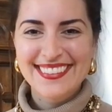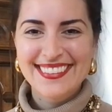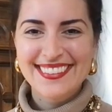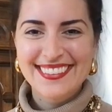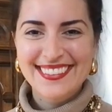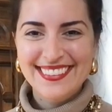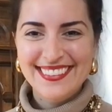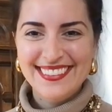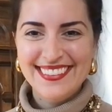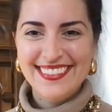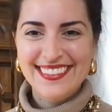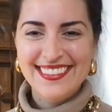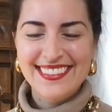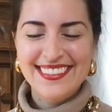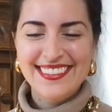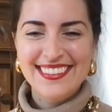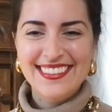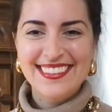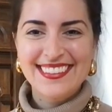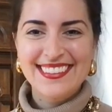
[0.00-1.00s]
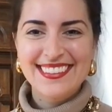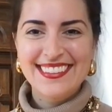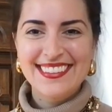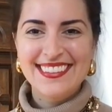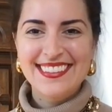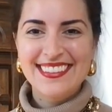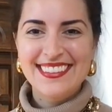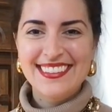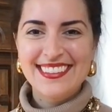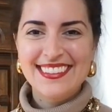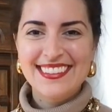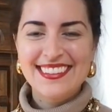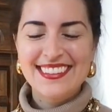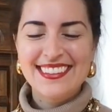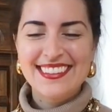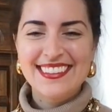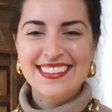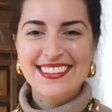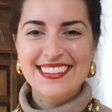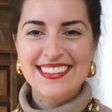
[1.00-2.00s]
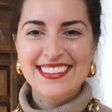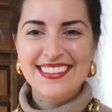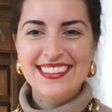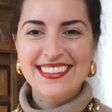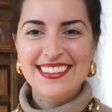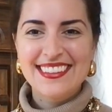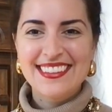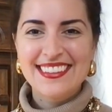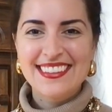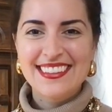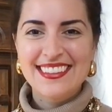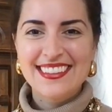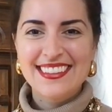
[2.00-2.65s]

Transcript: (silent)